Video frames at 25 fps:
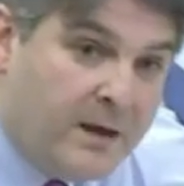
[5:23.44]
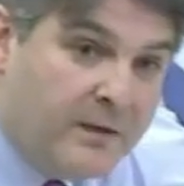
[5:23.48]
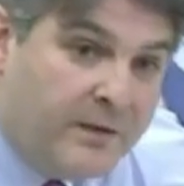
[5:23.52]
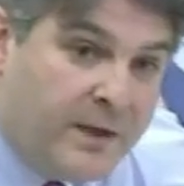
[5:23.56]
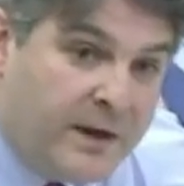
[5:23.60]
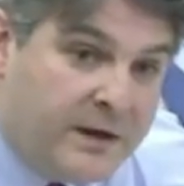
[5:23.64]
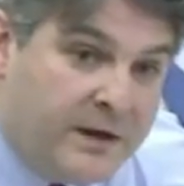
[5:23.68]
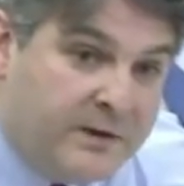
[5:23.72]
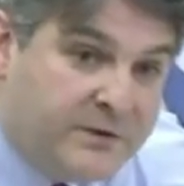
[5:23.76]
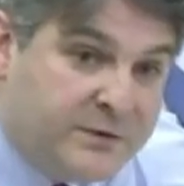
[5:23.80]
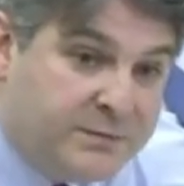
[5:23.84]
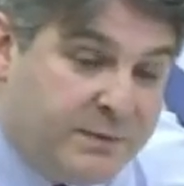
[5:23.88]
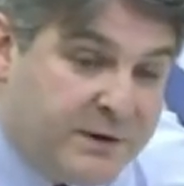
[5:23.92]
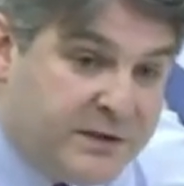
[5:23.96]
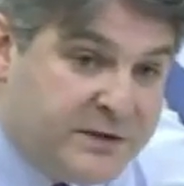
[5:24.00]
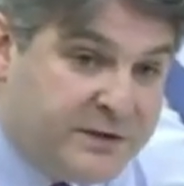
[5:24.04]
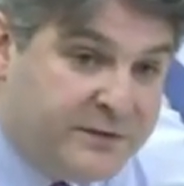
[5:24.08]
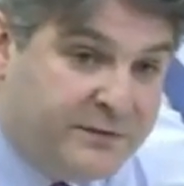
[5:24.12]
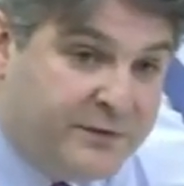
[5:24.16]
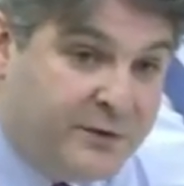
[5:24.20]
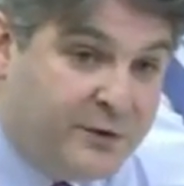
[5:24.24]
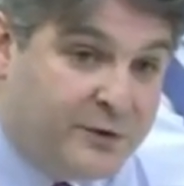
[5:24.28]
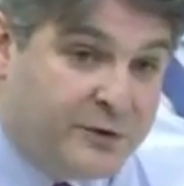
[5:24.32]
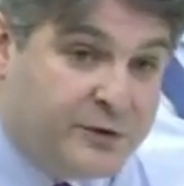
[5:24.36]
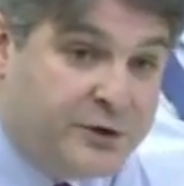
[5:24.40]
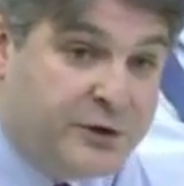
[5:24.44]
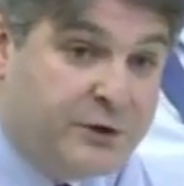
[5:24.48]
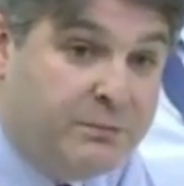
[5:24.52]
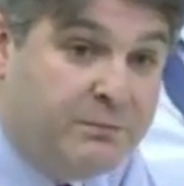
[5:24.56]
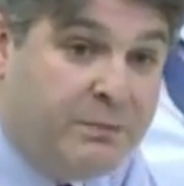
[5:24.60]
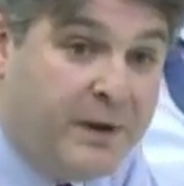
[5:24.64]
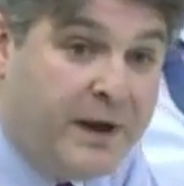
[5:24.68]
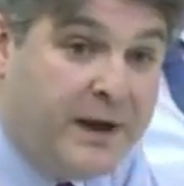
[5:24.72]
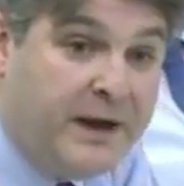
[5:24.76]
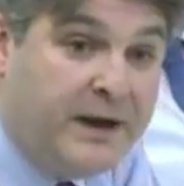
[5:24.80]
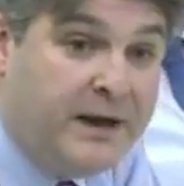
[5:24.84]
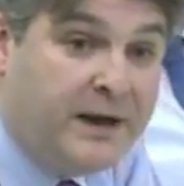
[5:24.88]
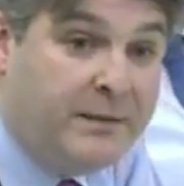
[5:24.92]
Then you've spent a fortune
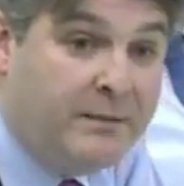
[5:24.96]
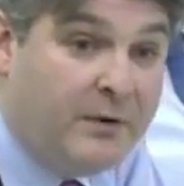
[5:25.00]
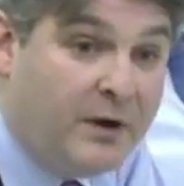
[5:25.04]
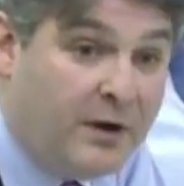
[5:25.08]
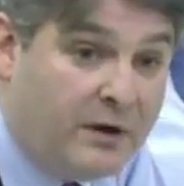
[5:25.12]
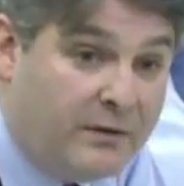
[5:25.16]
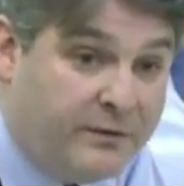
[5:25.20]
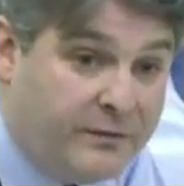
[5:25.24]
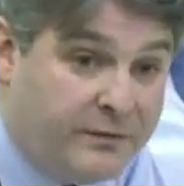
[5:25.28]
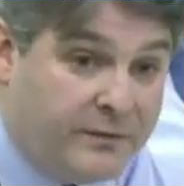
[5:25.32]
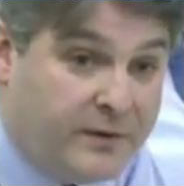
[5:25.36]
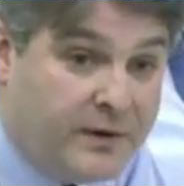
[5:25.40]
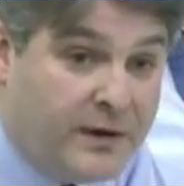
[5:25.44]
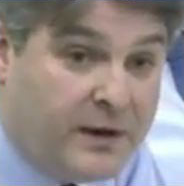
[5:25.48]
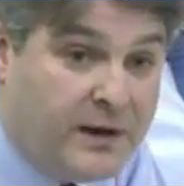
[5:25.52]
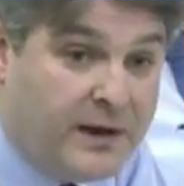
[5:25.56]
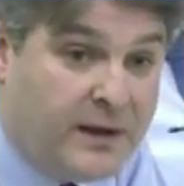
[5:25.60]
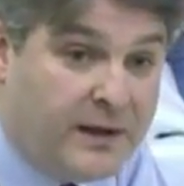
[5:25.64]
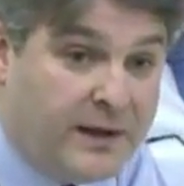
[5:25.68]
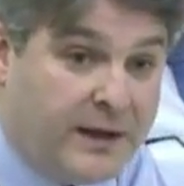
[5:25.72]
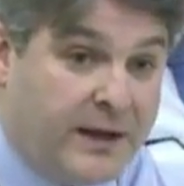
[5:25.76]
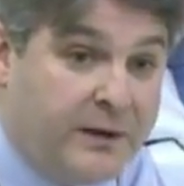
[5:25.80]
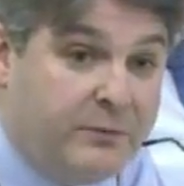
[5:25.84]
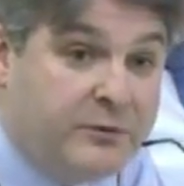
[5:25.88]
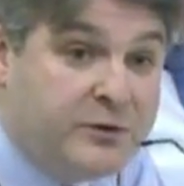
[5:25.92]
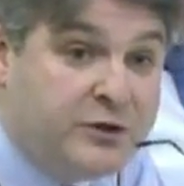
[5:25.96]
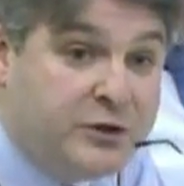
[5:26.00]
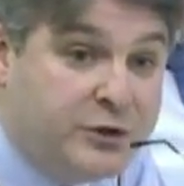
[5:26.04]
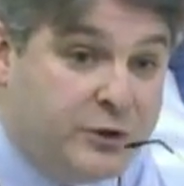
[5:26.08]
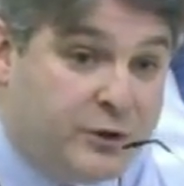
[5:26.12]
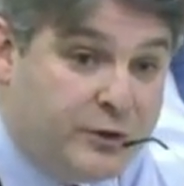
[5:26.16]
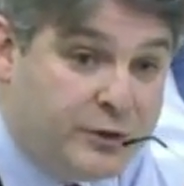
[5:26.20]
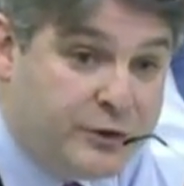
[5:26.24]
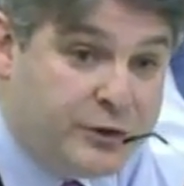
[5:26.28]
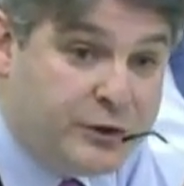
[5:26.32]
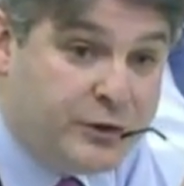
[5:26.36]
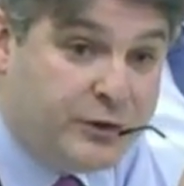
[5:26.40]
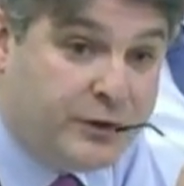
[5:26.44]
paying him off. He was
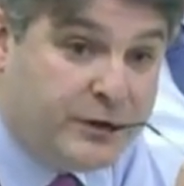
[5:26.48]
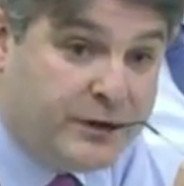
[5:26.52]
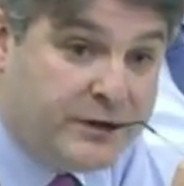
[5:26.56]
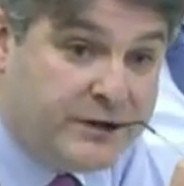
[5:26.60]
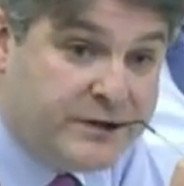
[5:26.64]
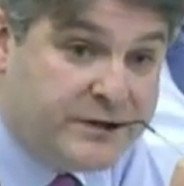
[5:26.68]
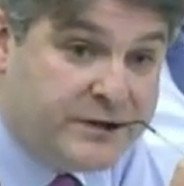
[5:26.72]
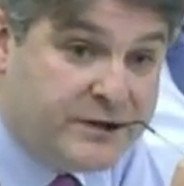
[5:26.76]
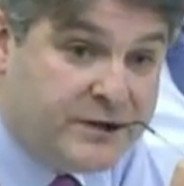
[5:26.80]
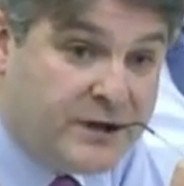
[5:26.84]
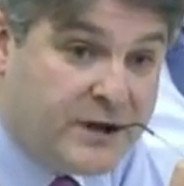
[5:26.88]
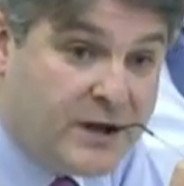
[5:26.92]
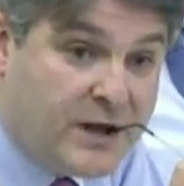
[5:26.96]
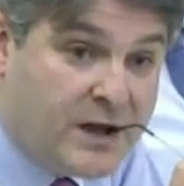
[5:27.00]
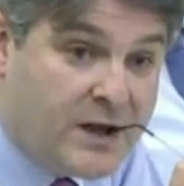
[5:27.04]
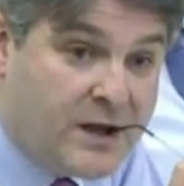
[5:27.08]
your choice.